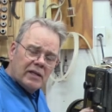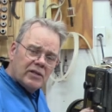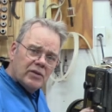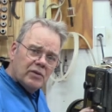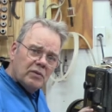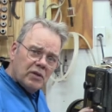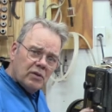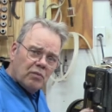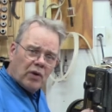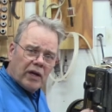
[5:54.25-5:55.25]
to,
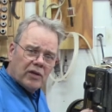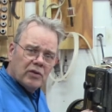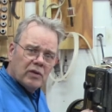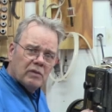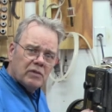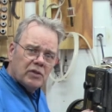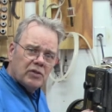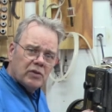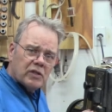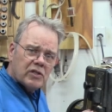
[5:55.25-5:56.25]
to bring it to a,
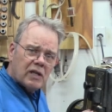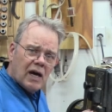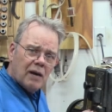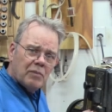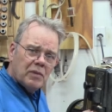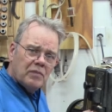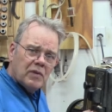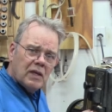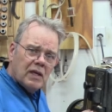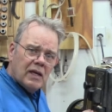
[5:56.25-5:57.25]
to a stop
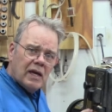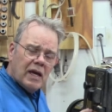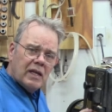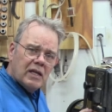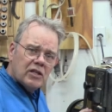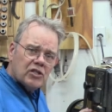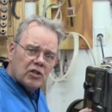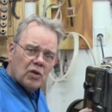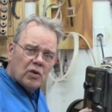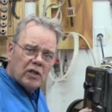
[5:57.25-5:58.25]
and then
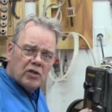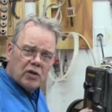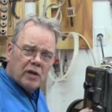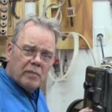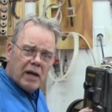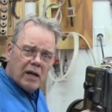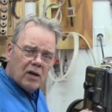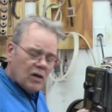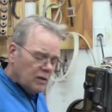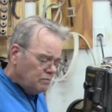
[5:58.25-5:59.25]
slowly turn it back
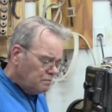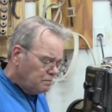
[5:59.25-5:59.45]
on.